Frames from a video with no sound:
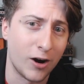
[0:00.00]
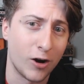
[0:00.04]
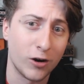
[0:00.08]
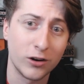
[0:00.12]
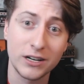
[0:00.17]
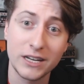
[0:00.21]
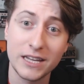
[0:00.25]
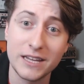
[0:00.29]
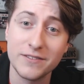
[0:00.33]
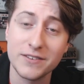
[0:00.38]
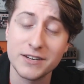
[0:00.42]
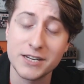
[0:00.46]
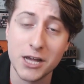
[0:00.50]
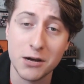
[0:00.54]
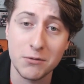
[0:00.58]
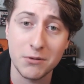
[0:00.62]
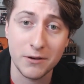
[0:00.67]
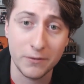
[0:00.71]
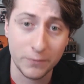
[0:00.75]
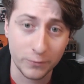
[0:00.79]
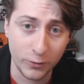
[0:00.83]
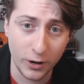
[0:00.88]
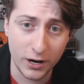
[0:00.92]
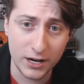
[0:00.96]
hardly even tell
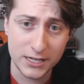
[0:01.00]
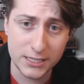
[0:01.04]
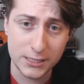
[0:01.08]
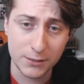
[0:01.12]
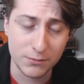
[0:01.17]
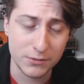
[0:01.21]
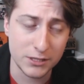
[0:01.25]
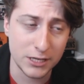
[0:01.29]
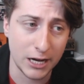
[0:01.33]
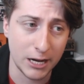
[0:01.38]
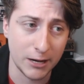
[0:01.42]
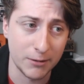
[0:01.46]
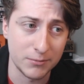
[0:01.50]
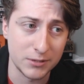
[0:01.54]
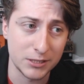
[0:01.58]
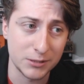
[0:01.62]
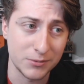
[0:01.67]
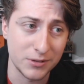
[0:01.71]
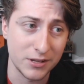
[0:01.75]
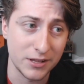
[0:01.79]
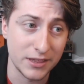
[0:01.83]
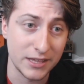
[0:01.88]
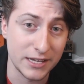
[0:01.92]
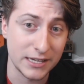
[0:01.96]
my friends sometimes
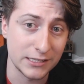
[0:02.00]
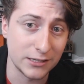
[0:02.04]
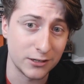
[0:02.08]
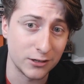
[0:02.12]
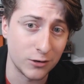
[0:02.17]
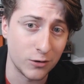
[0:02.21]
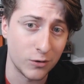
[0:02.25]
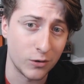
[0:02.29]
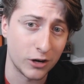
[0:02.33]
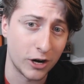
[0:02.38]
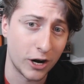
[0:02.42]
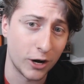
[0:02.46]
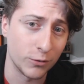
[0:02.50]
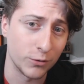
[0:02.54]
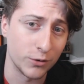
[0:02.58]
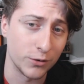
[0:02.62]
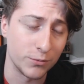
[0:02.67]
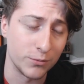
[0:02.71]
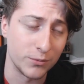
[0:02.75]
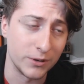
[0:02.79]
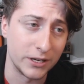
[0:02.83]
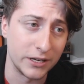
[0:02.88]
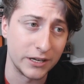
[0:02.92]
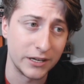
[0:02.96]
some of the things that are going on
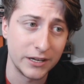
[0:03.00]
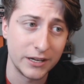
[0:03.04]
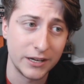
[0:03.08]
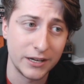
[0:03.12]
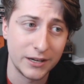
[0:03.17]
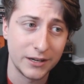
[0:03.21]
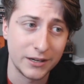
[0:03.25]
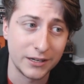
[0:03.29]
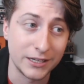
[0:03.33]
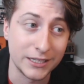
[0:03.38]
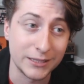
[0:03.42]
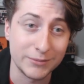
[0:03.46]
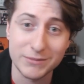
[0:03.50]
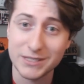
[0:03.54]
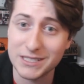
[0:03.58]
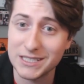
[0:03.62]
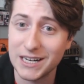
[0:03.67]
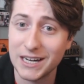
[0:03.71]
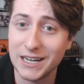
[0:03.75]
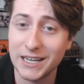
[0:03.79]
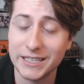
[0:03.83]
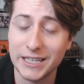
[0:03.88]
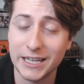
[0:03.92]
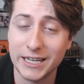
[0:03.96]
with me because I'm
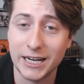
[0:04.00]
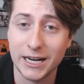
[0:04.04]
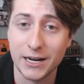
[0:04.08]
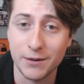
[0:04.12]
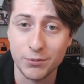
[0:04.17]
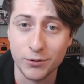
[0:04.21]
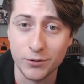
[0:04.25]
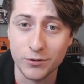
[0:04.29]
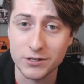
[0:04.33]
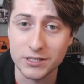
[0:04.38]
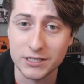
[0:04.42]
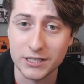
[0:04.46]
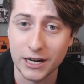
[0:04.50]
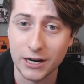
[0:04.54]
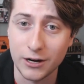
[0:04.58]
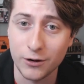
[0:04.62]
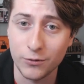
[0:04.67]
just not like that kind of person.